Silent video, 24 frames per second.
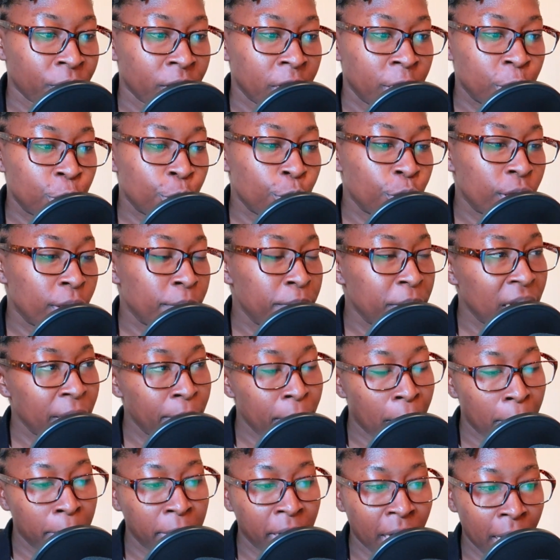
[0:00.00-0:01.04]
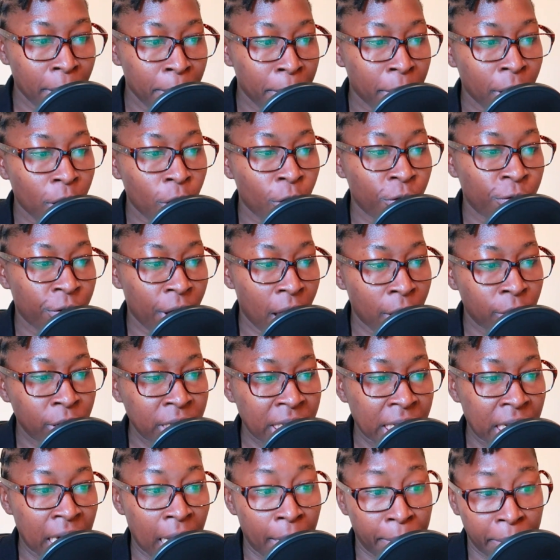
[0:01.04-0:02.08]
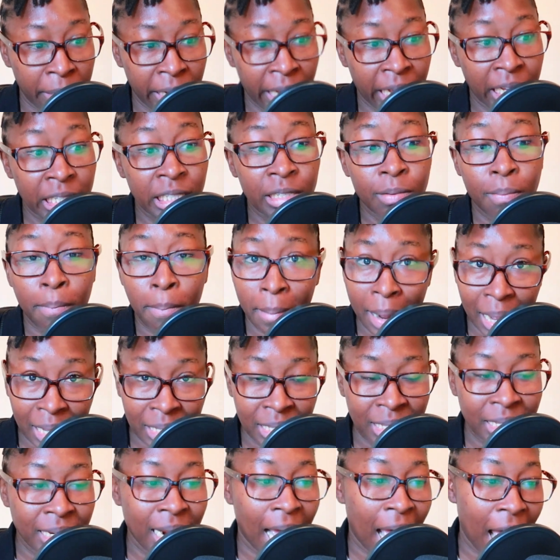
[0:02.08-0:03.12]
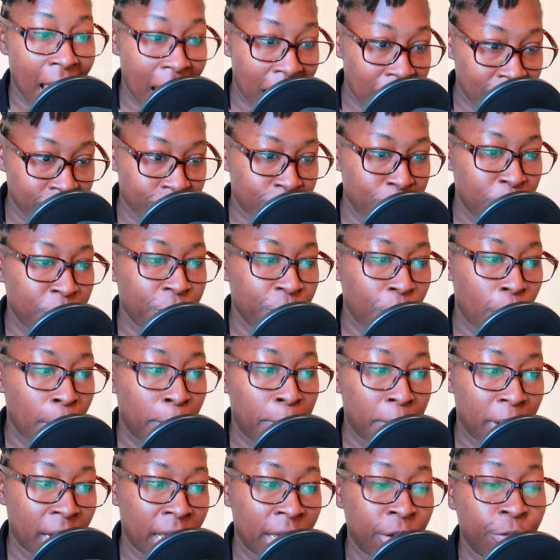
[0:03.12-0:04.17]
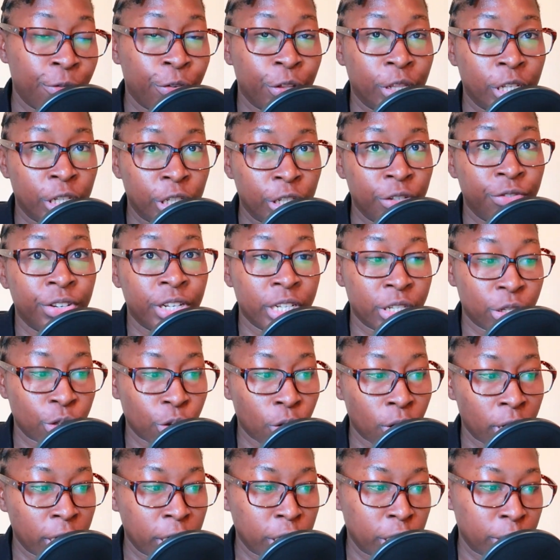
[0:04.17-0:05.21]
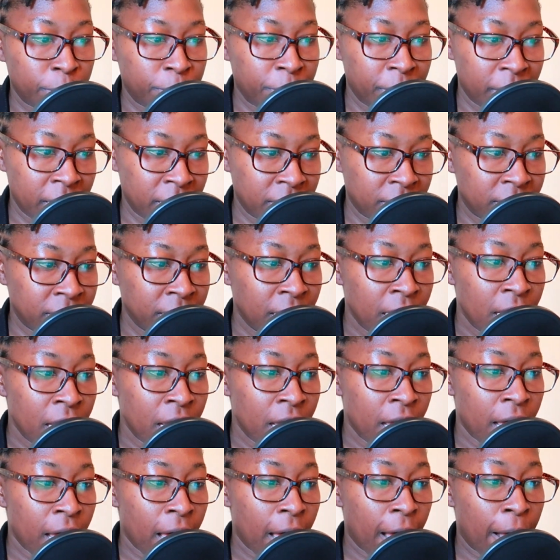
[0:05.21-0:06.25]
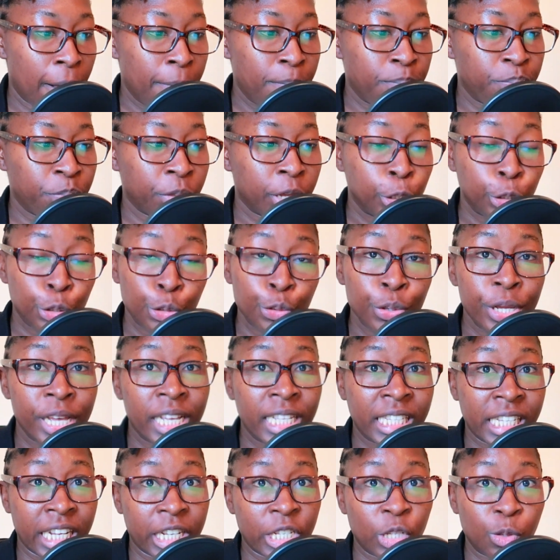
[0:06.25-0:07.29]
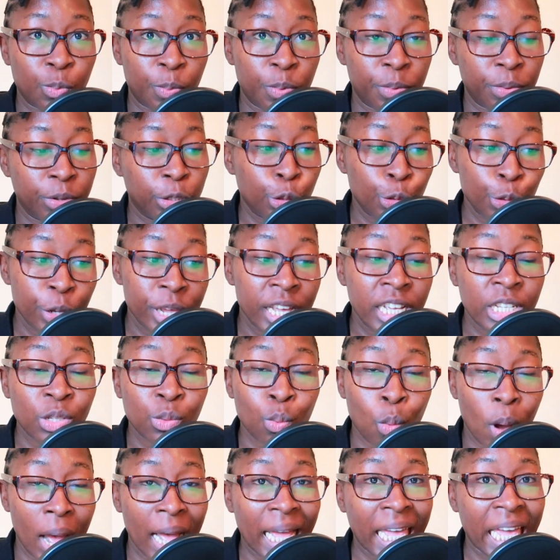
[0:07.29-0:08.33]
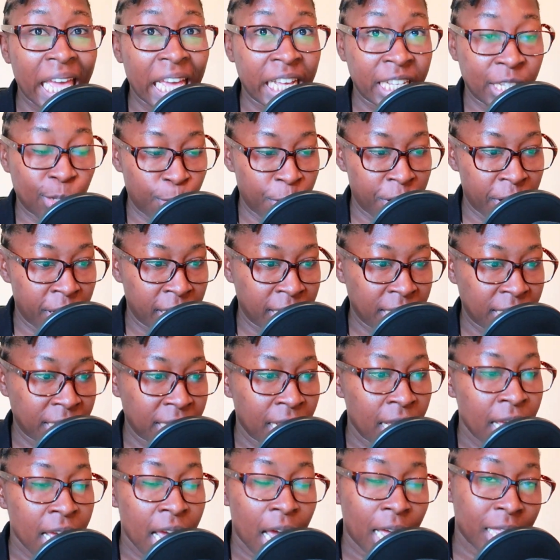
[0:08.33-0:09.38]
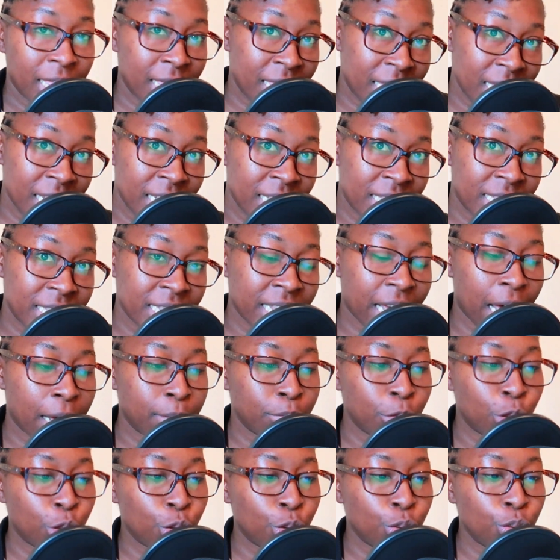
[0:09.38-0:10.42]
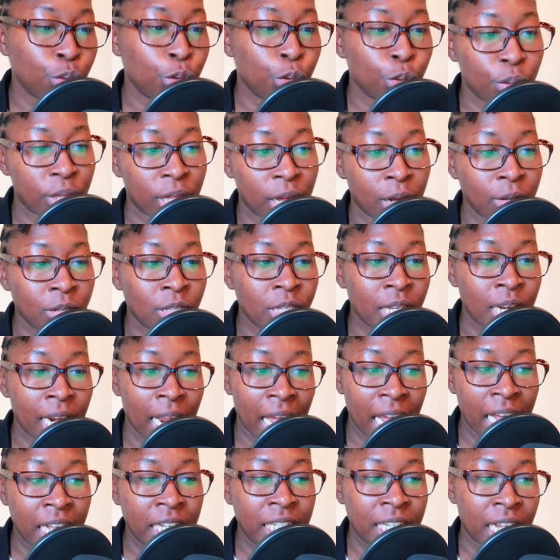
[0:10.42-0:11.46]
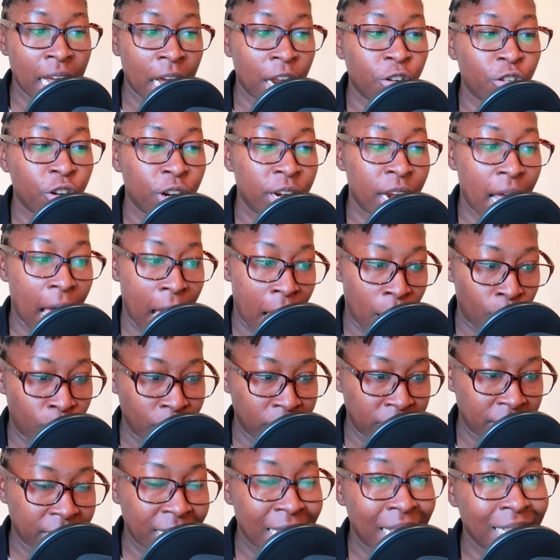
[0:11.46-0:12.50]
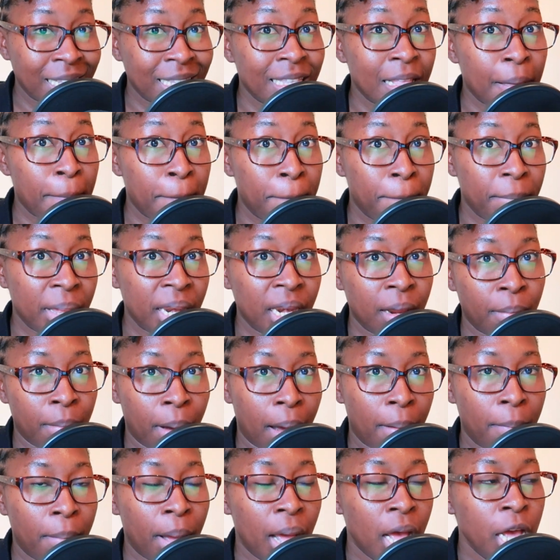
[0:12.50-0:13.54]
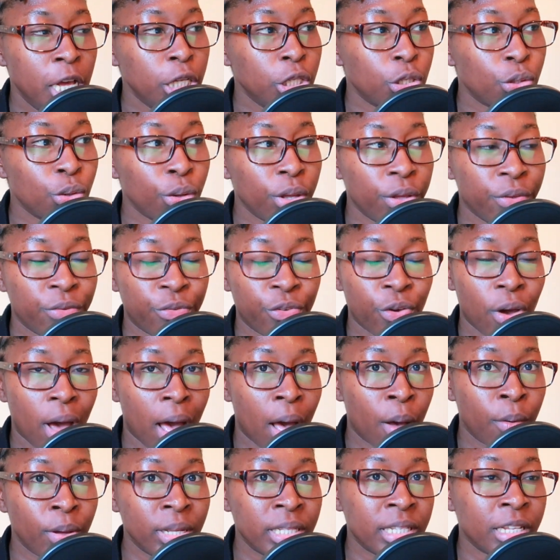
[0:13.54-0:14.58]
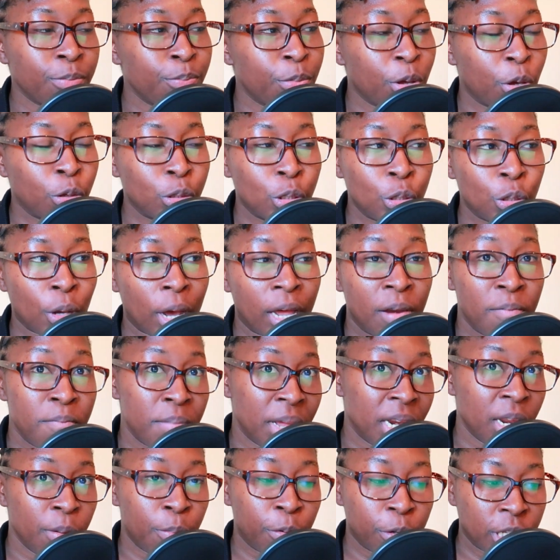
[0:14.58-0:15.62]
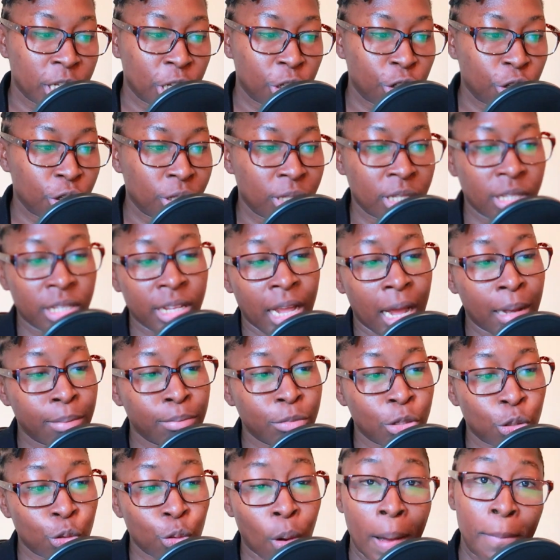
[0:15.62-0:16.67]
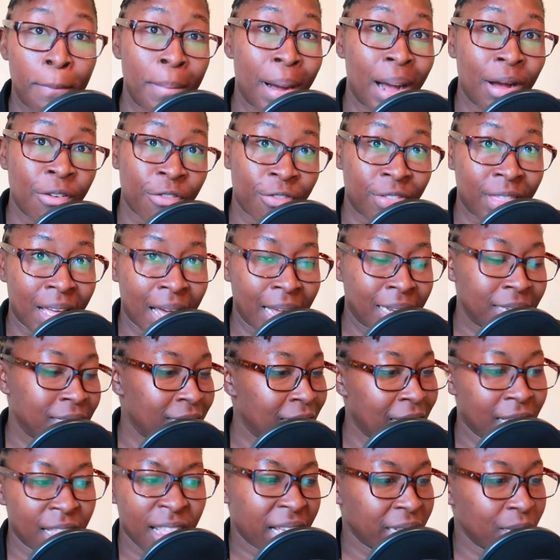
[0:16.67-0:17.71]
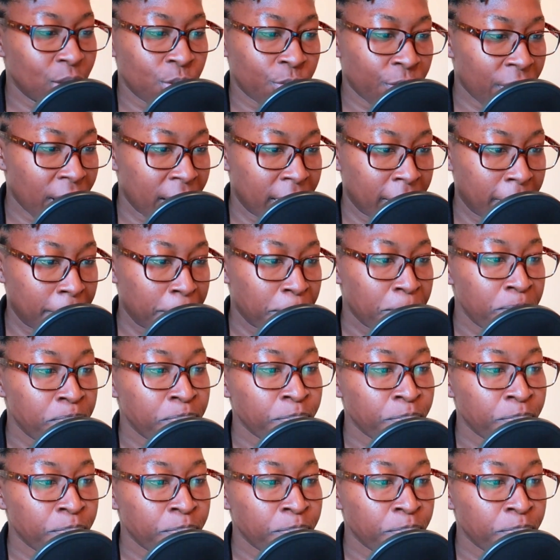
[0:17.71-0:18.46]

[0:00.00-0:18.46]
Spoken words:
So the minimum number of hours an applicant must have before applying for the Chevening Scholarship is 2 years work experience, and this comes to 2,800 hours. That's the minimum. So if your hours, because you had many positions, it comes to above that, then that's fine.